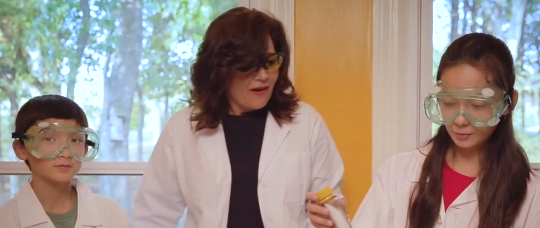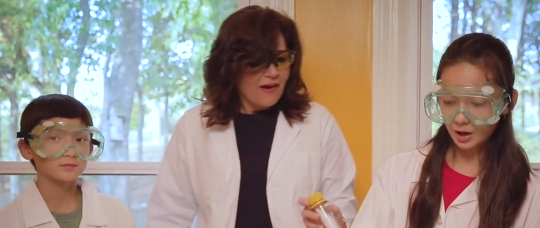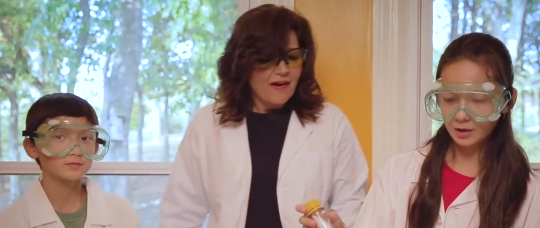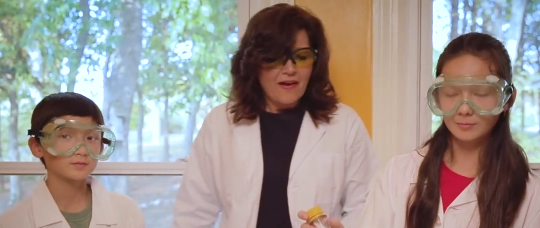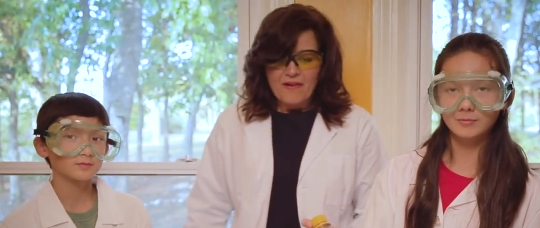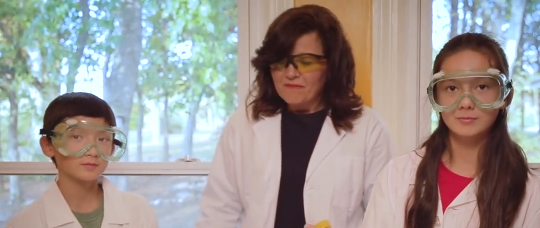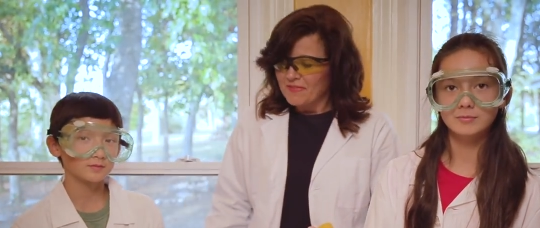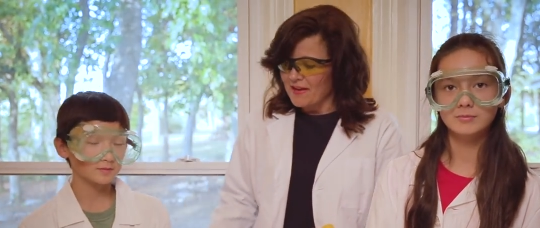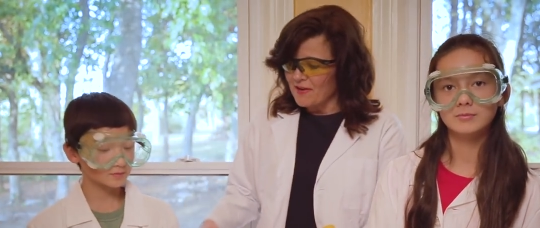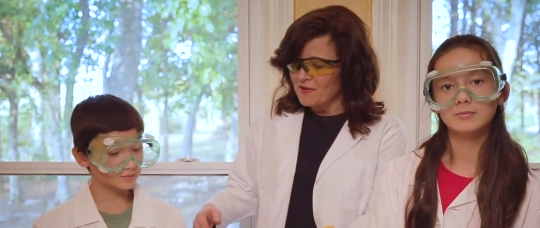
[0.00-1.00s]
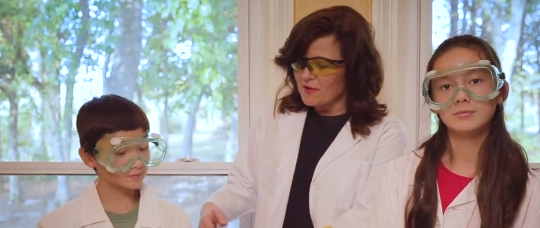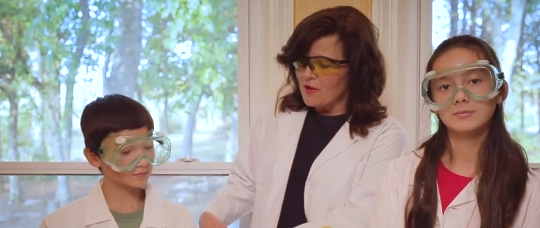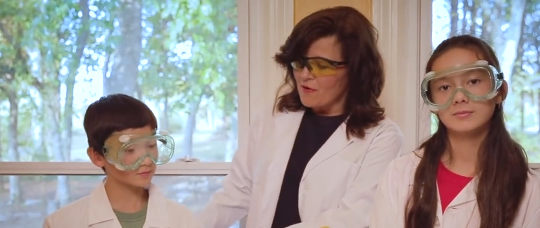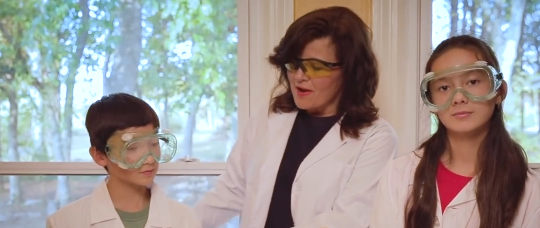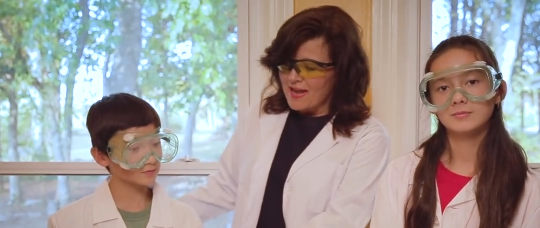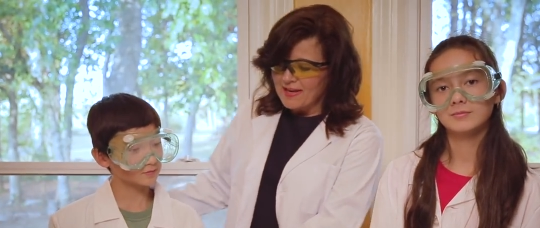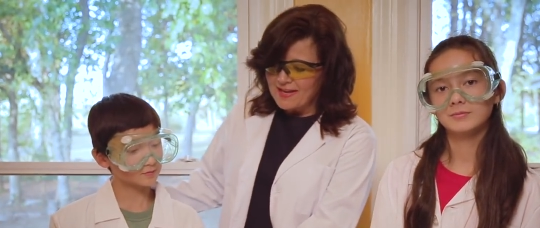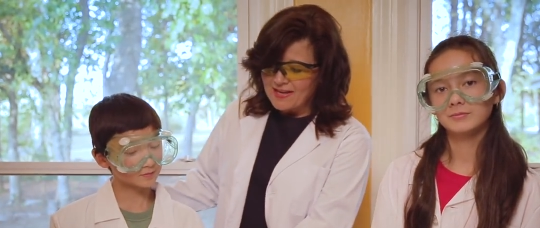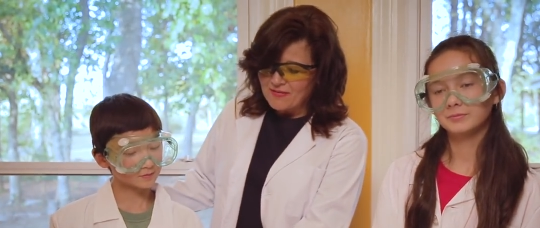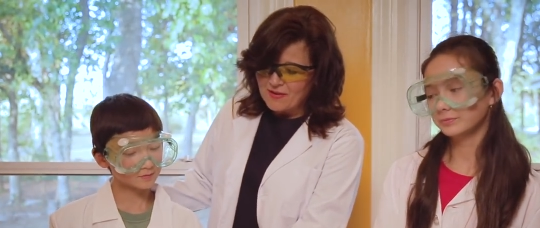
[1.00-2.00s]
Speaker 1: the bottom.
Speaker 2: There you go,
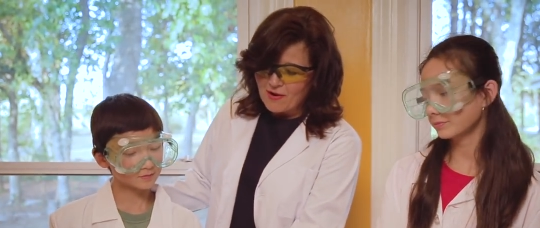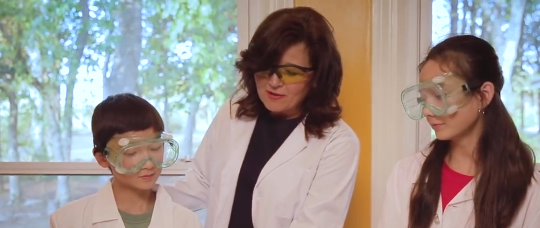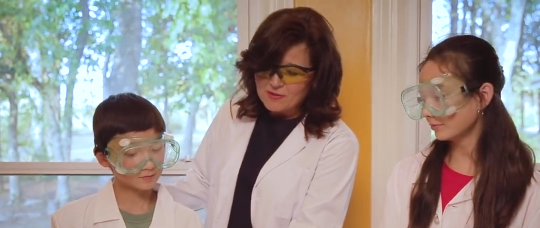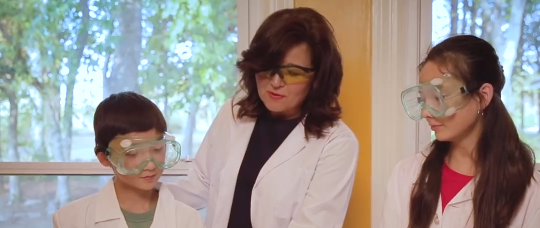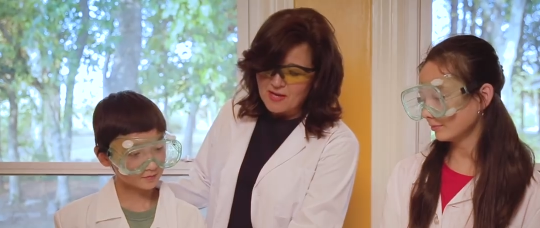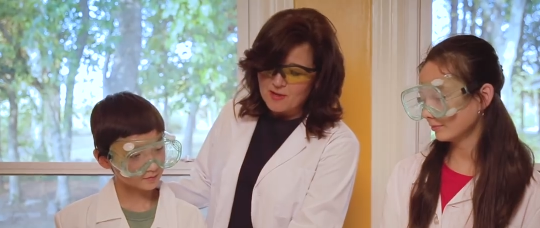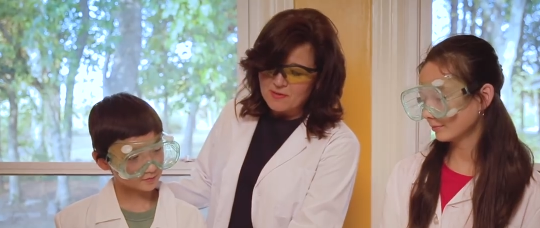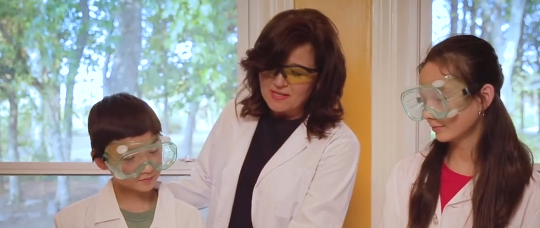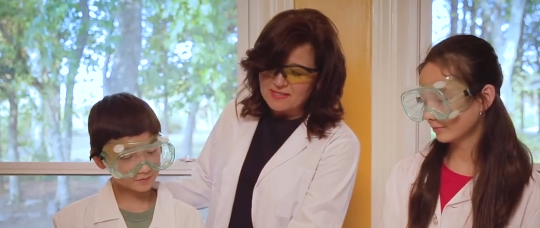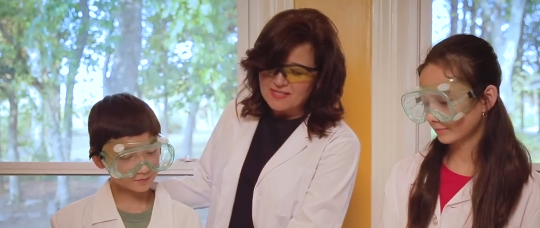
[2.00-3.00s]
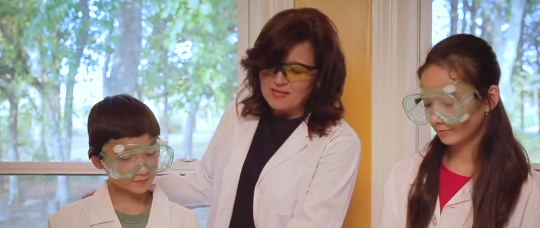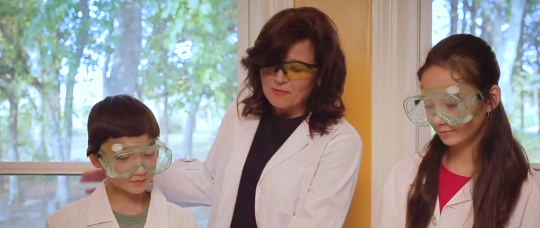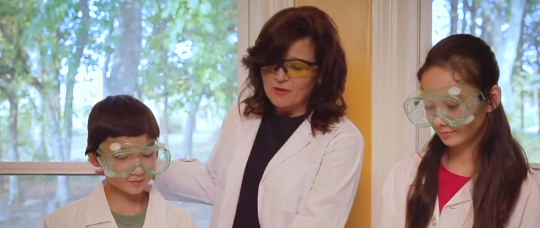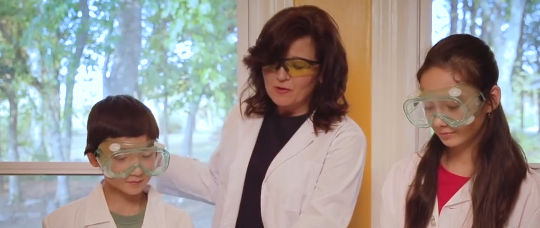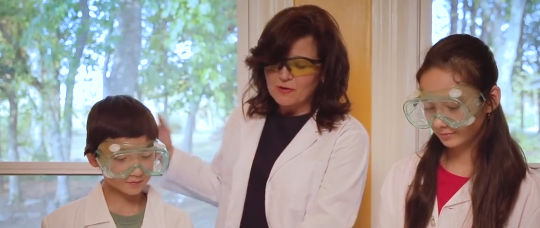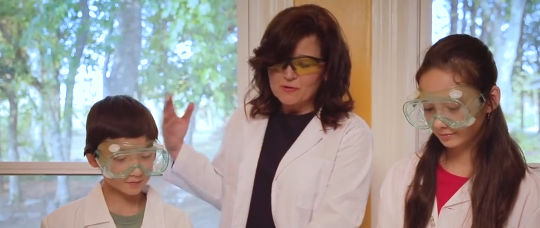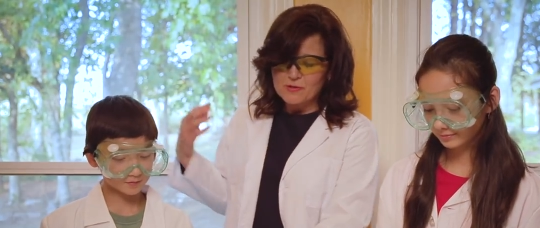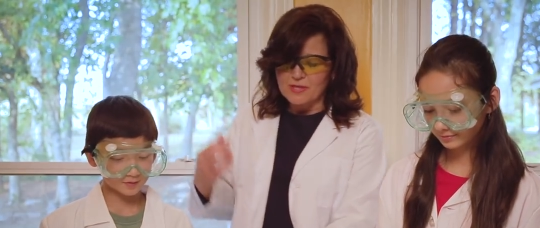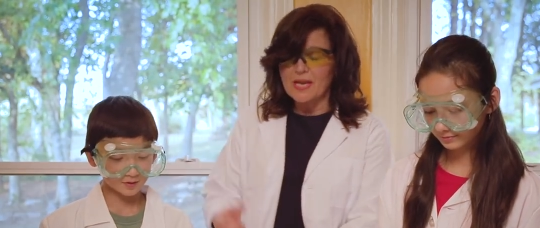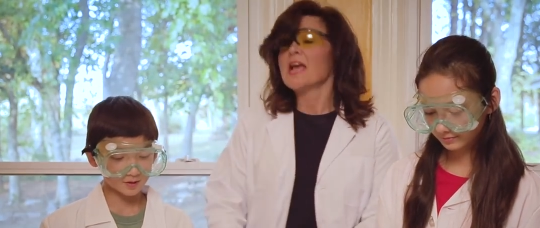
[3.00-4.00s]
and Ethan also came to that same
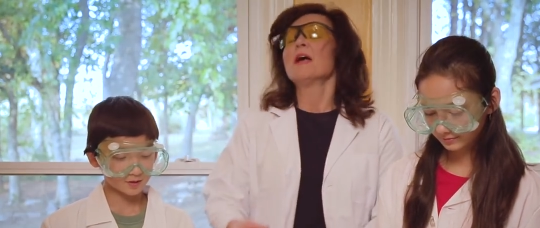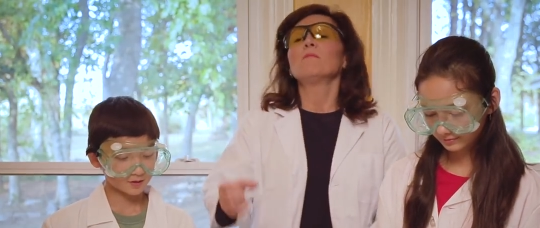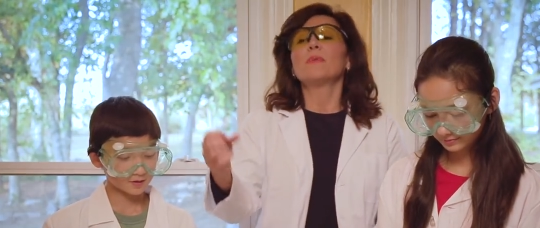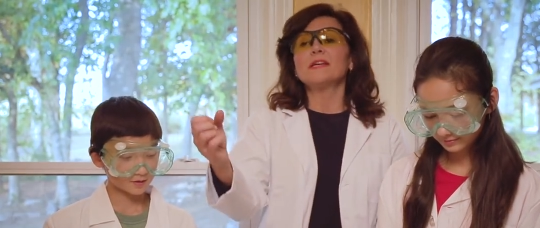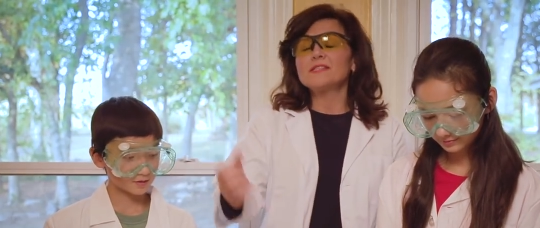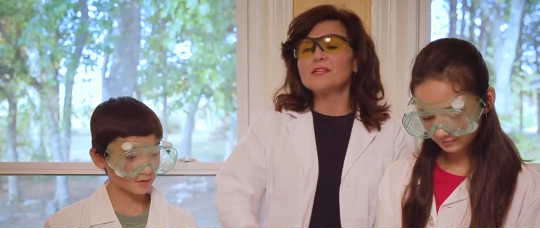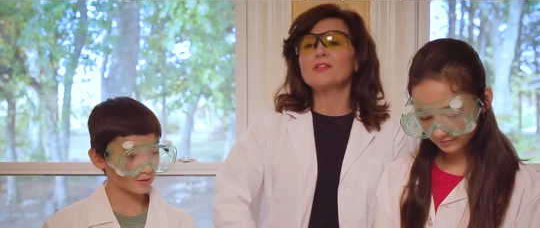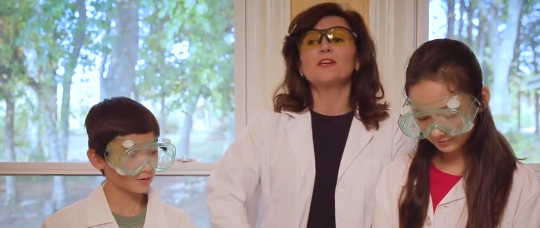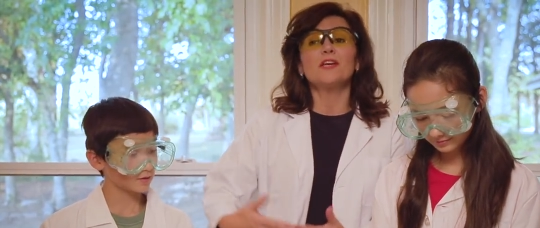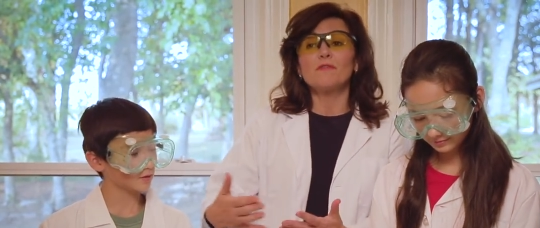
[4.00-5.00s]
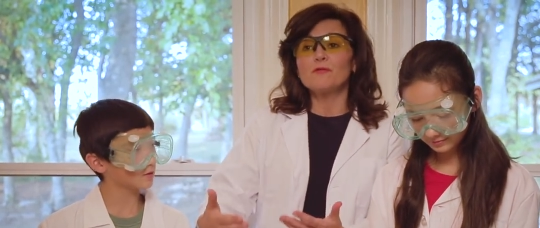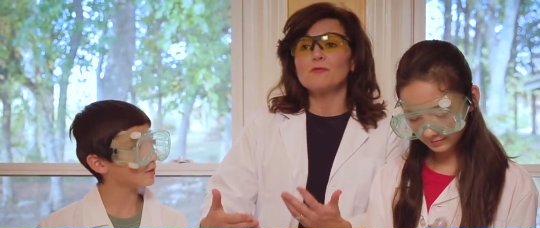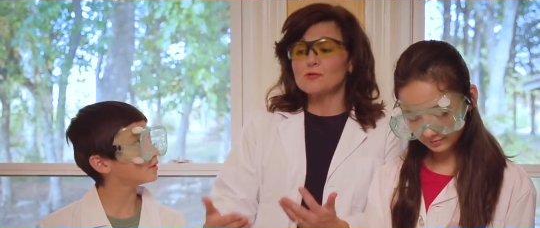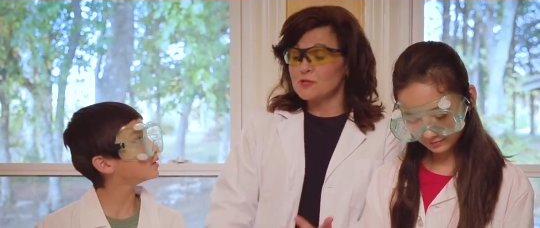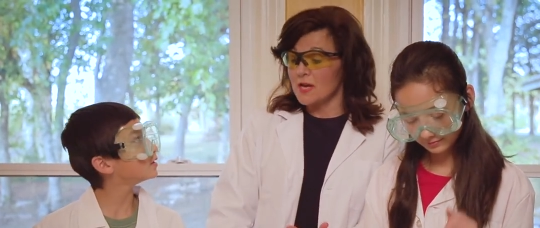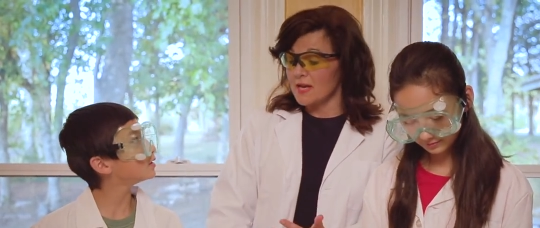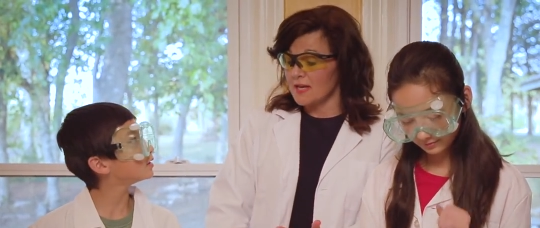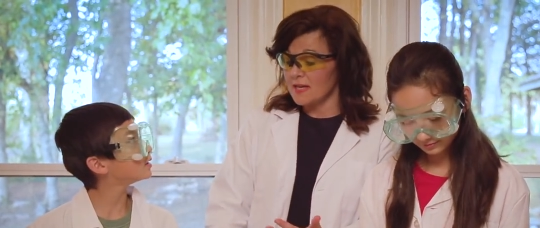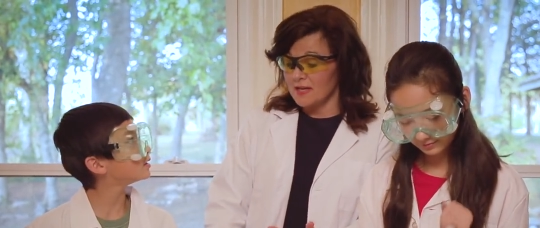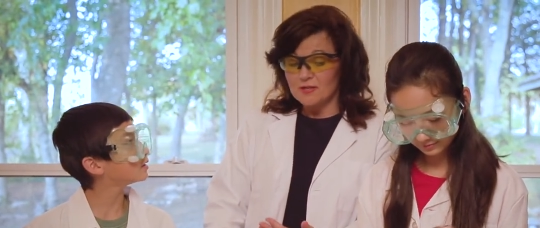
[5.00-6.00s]
conclusion. Basically, if you
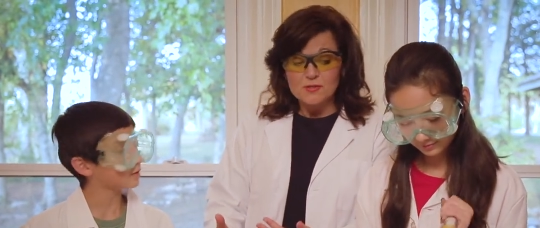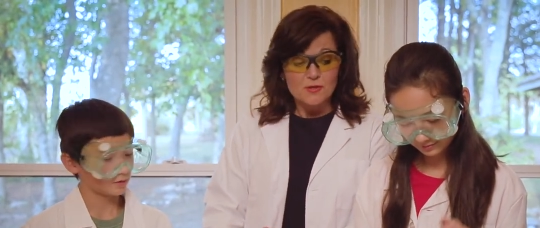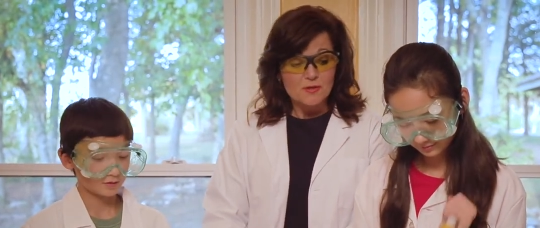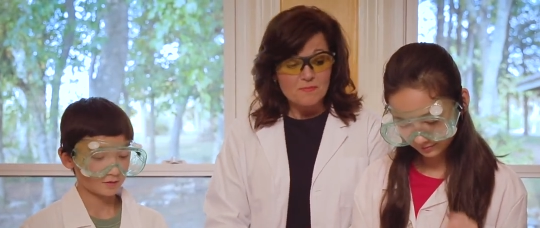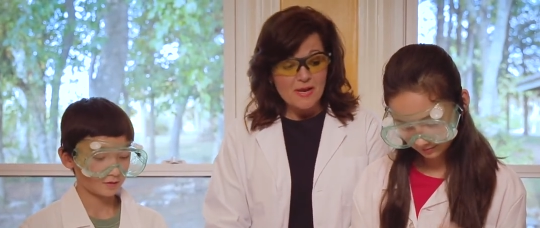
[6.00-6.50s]
shake it in a certain